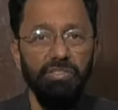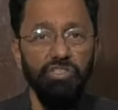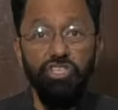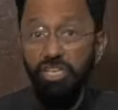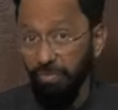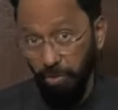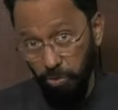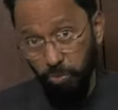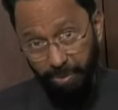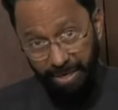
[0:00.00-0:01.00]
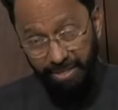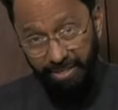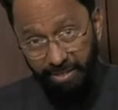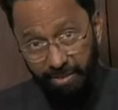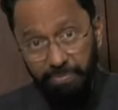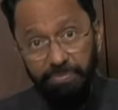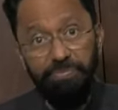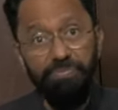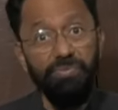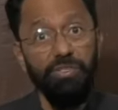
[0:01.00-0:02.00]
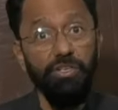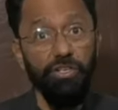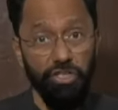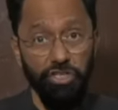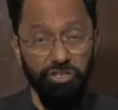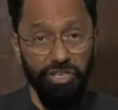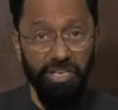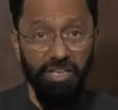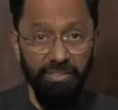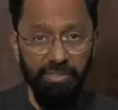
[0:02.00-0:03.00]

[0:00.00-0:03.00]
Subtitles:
Jiiva, who's playing Krish Srikanth.